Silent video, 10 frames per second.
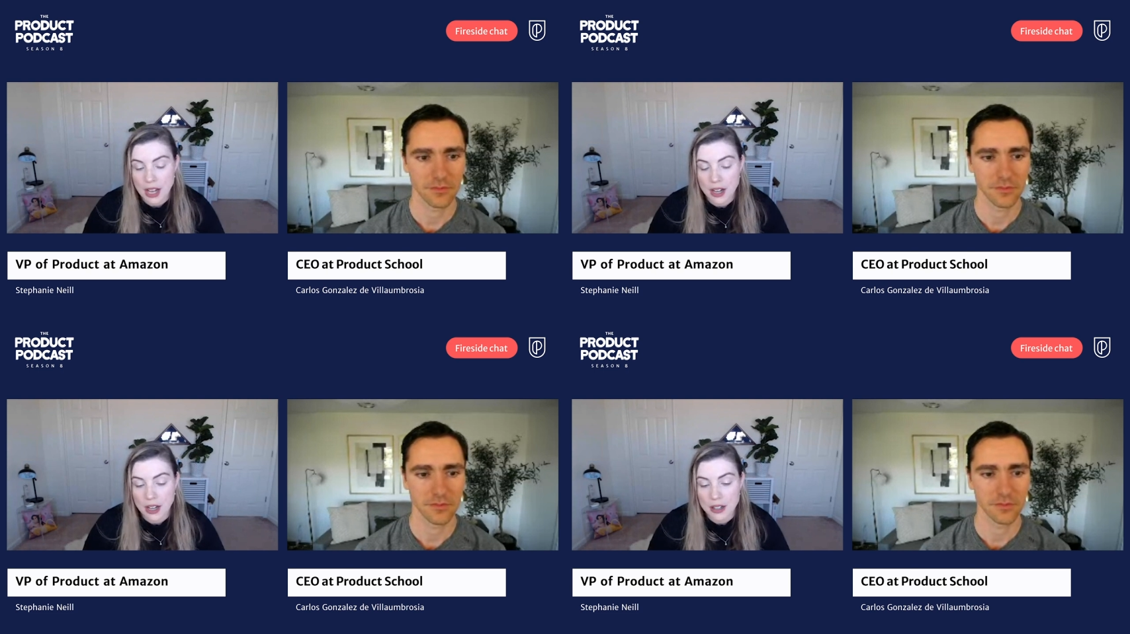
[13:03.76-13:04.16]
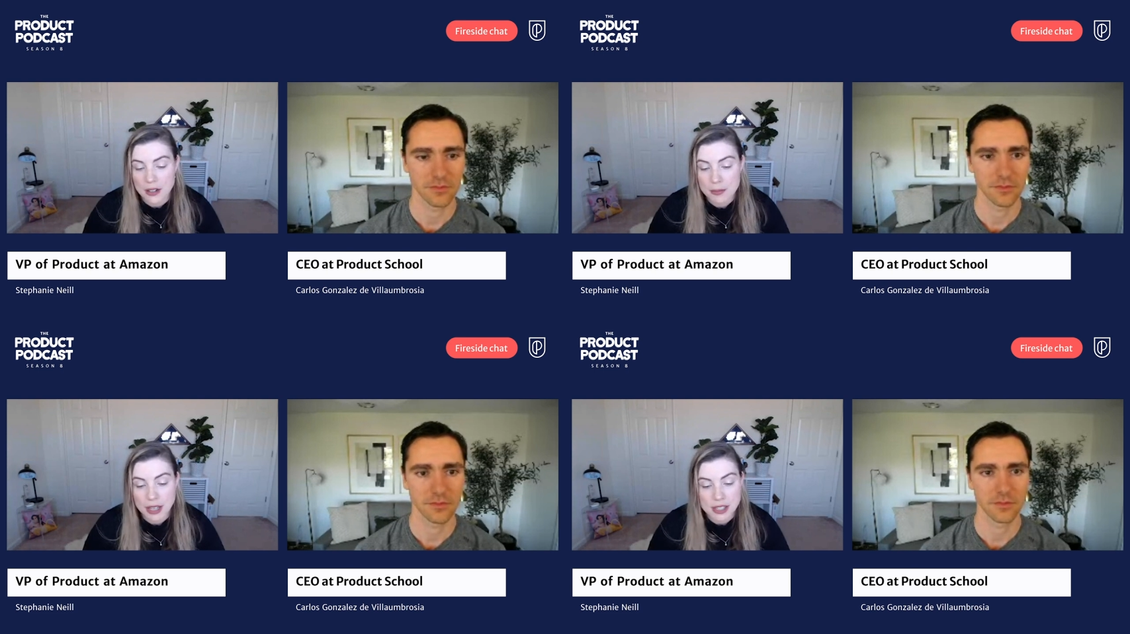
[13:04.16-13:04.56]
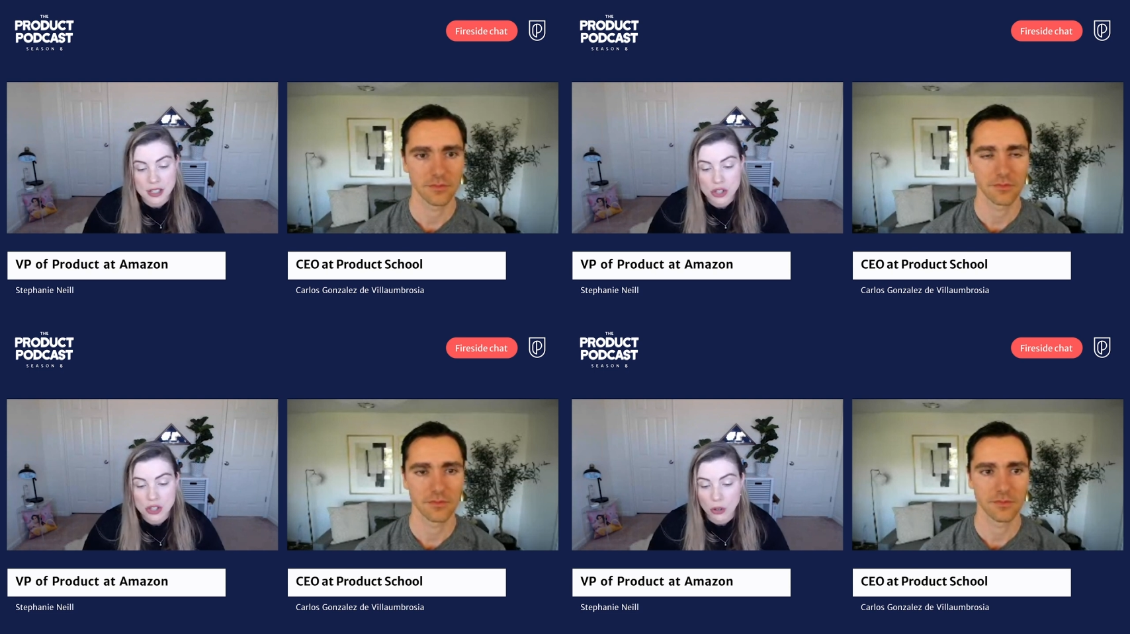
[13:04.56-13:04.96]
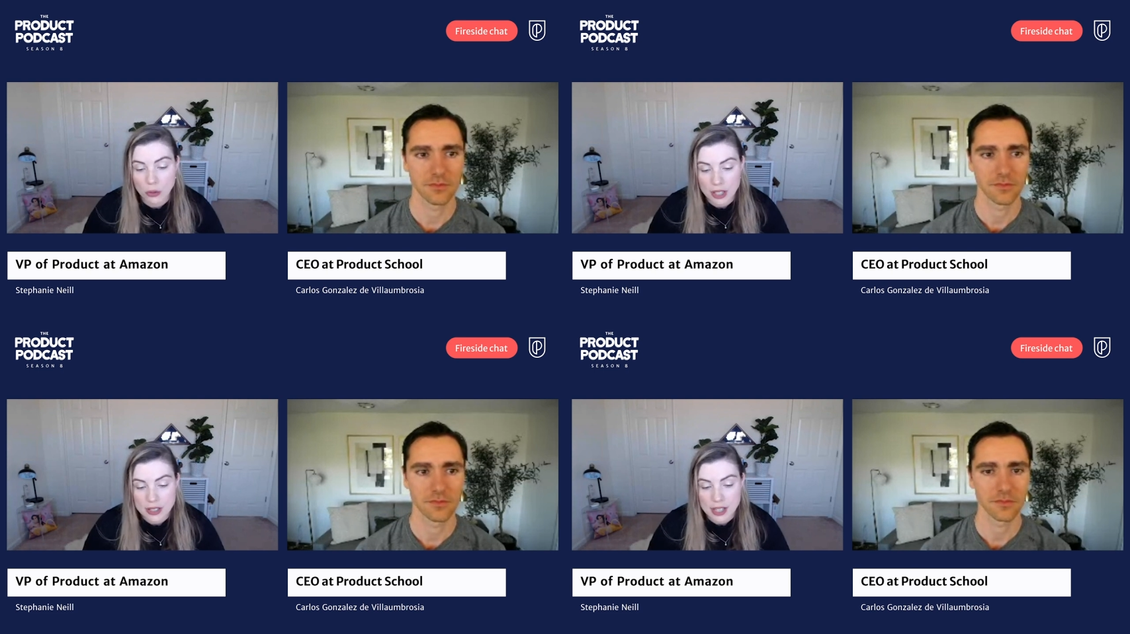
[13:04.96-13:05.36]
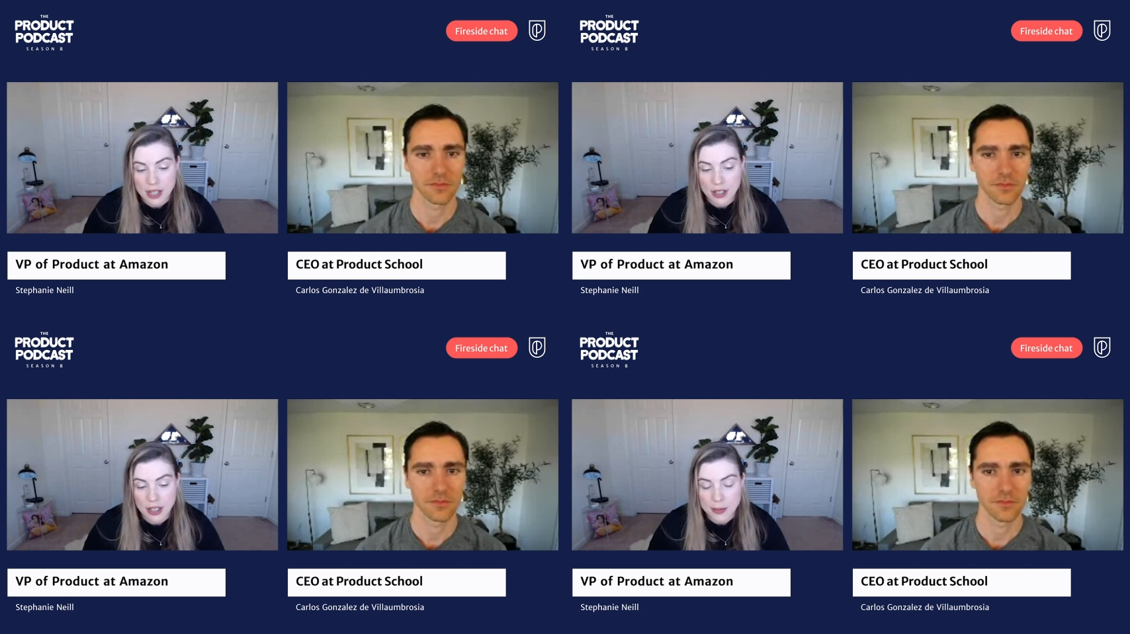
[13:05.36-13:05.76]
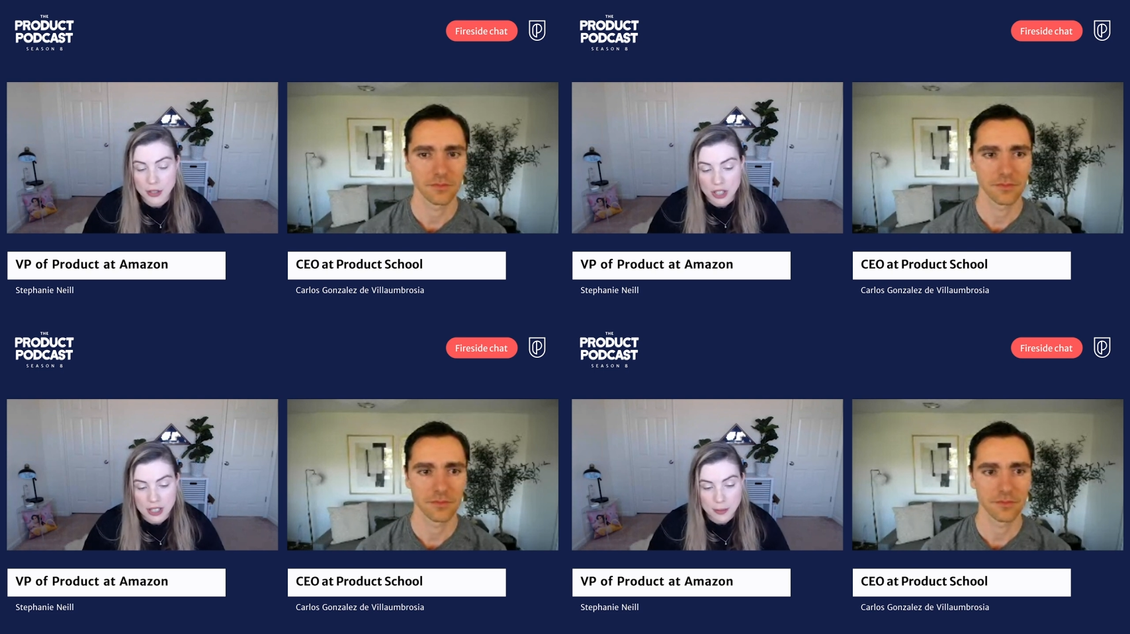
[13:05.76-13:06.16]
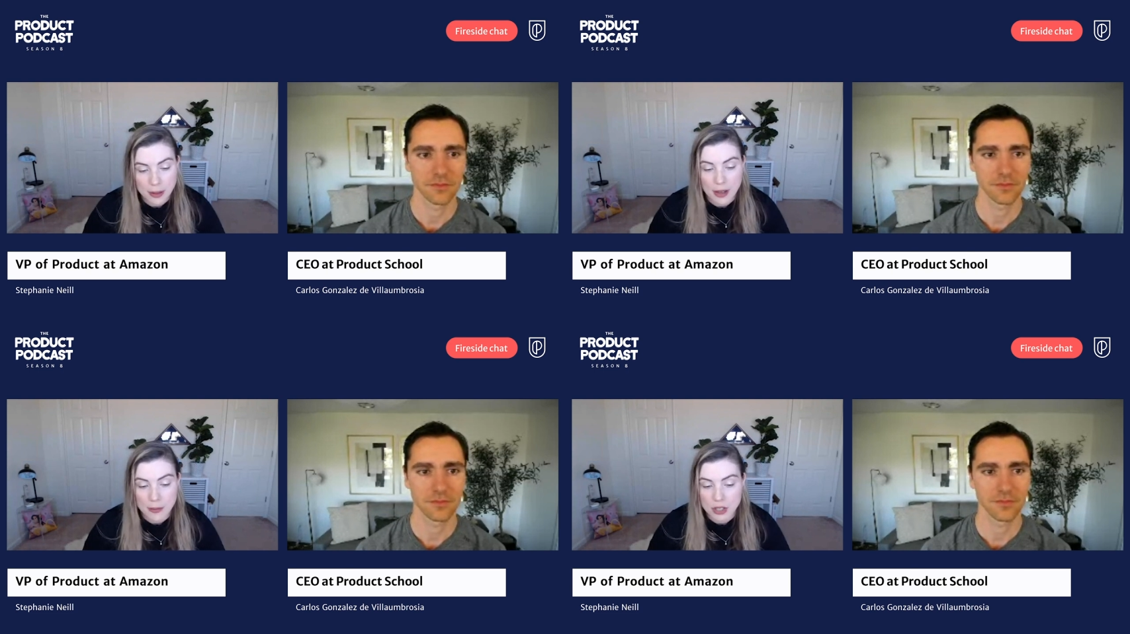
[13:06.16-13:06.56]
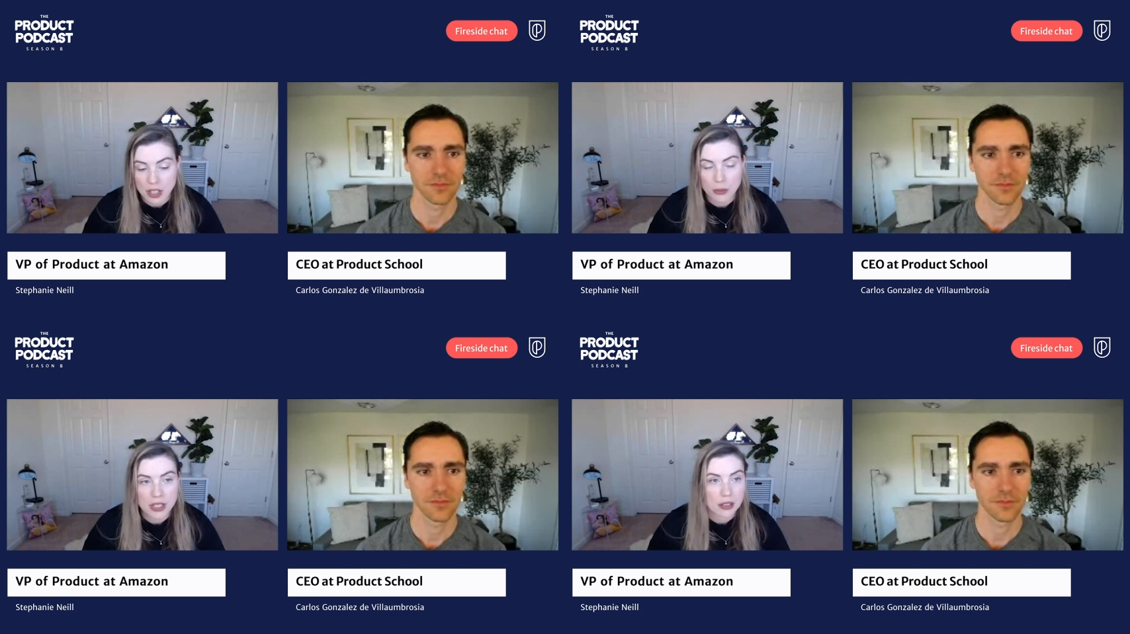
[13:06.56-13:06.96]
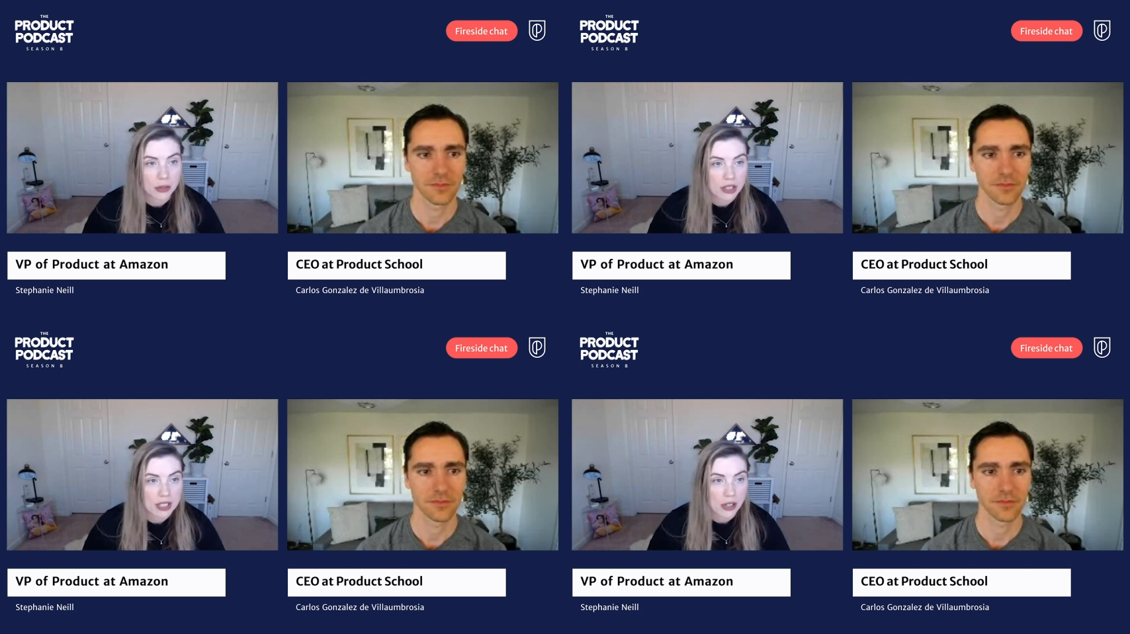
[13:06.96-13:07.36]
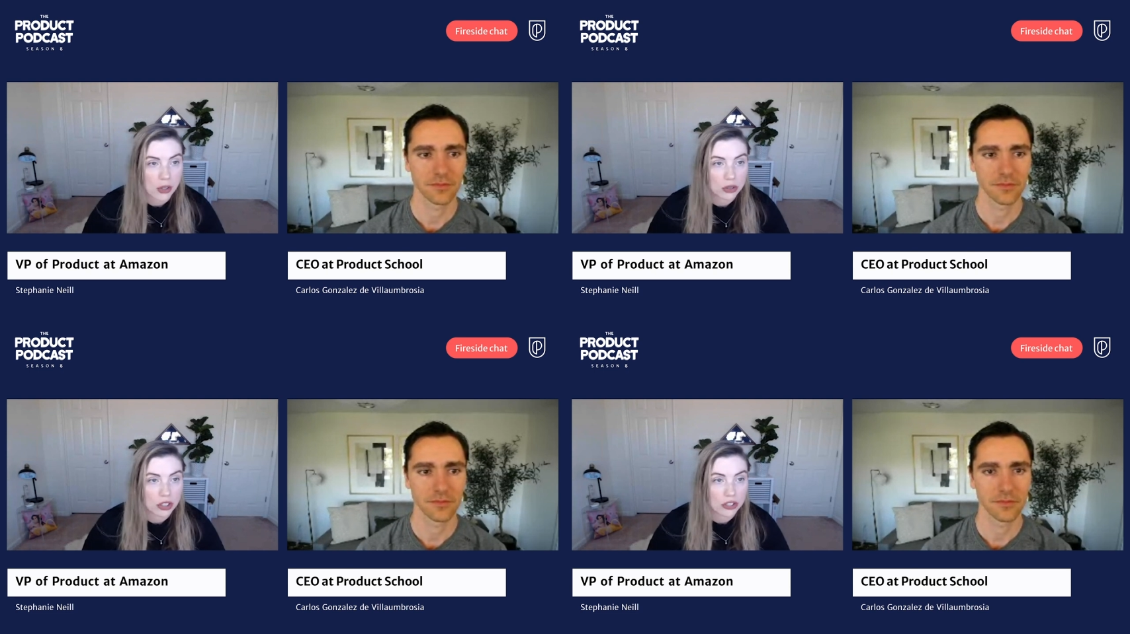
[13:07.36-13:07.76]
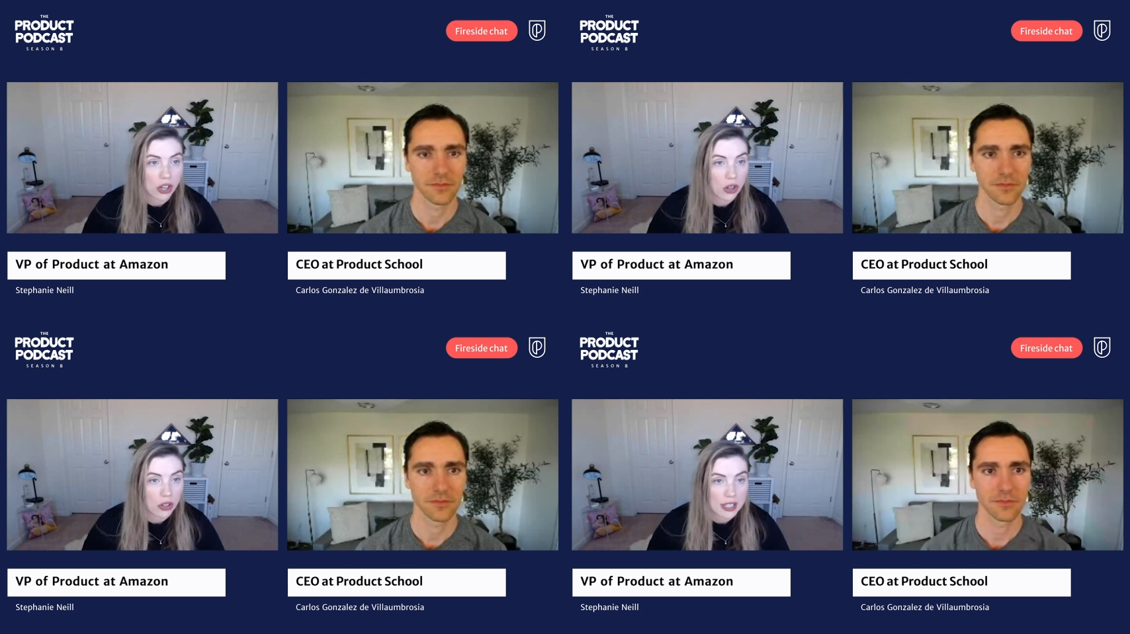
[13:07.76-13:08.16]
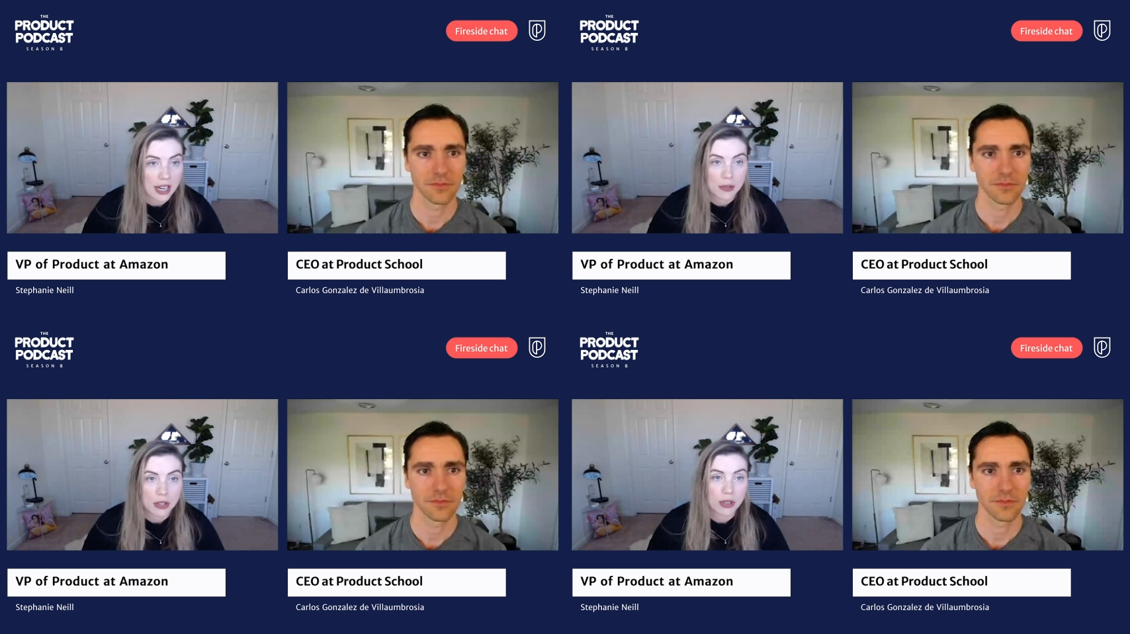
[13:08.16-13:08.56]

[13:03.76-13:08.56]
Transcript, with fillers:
Speaker 1: uh, because it's so easy, especially as P Ms, you know, we deal with stakeholders all the time.